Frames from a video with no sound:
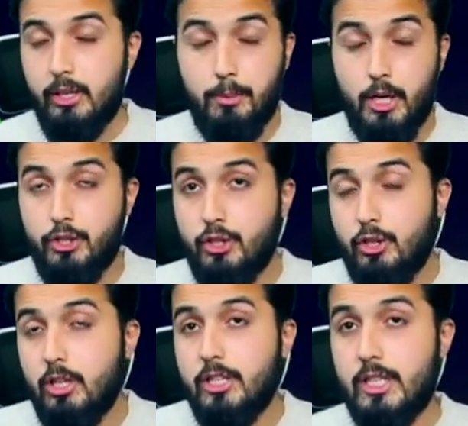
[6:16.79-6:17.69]
In blockchain
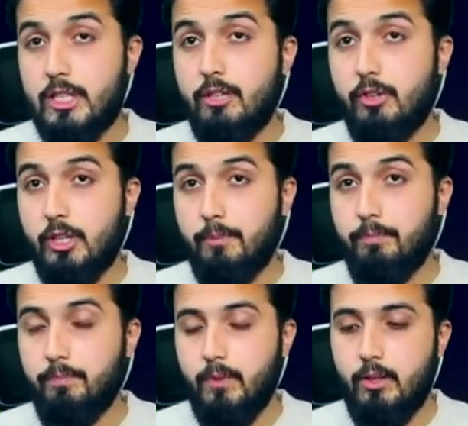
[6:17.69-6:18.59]
technology, it's different,
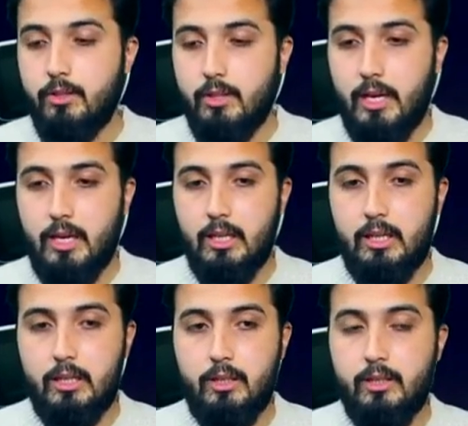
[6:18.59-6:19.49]
and
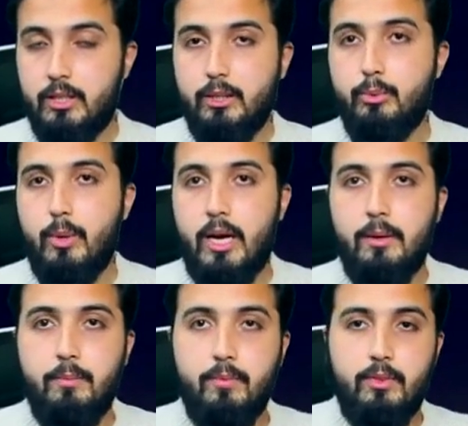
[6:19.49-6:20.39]
this is
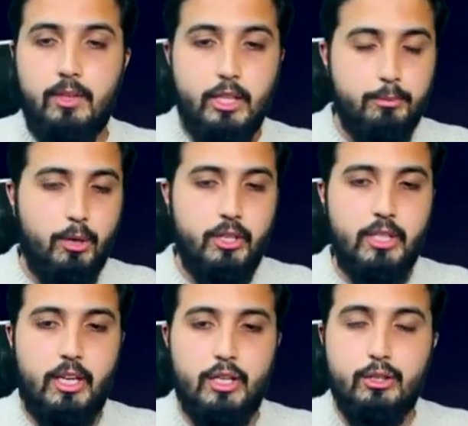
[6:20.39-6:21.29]
why this
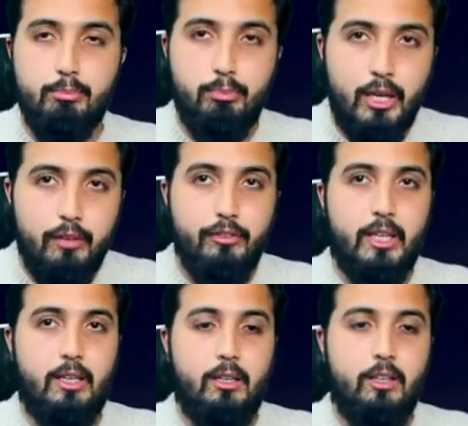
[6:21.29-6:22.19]
project is
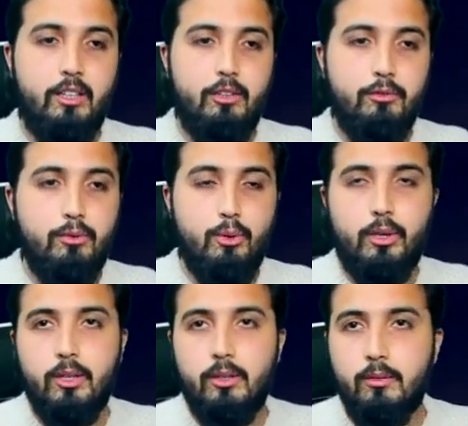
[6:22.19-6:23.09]
perfect
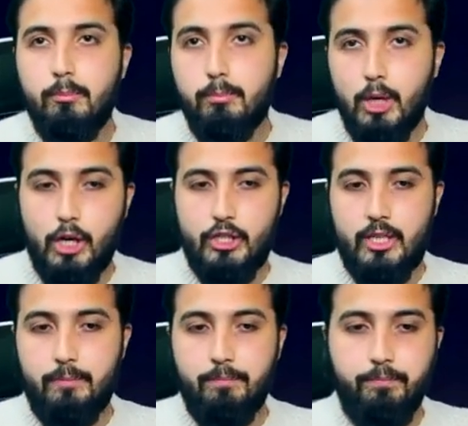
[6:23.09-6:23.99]
for
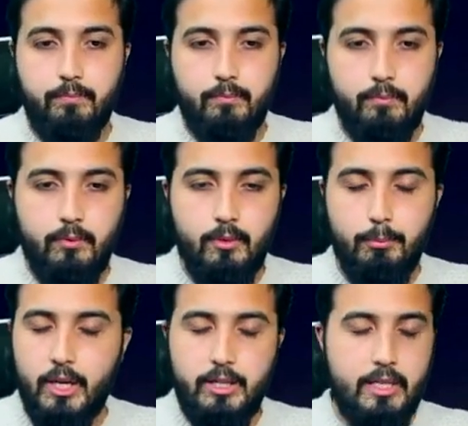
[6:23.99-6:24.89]
blockchain,
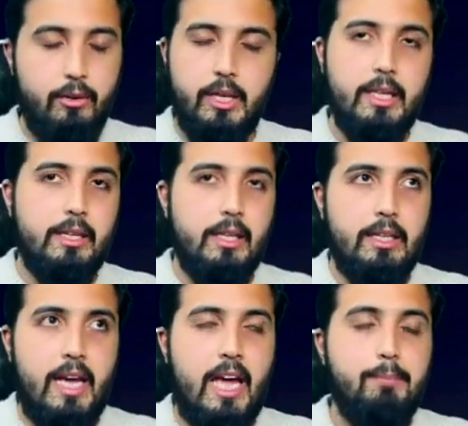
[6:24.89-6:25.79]
because I don't think
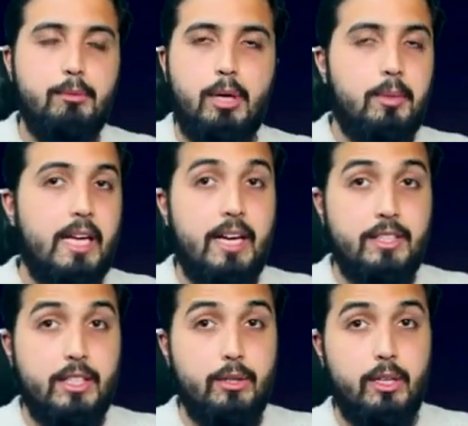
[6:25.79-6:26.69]
it can be properly
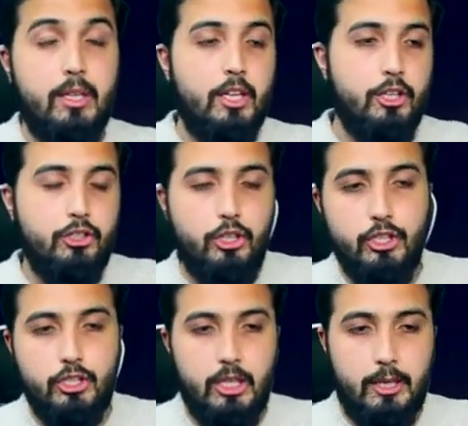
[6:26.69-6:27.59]
executed
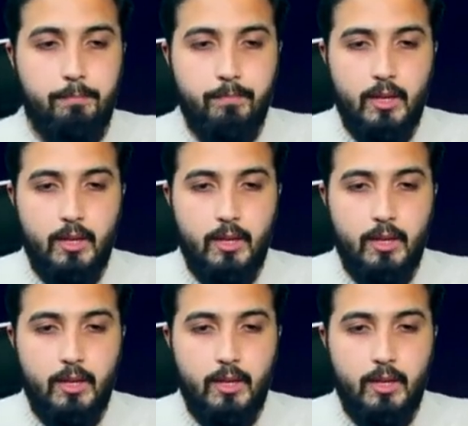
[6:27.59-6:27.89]
traditionally.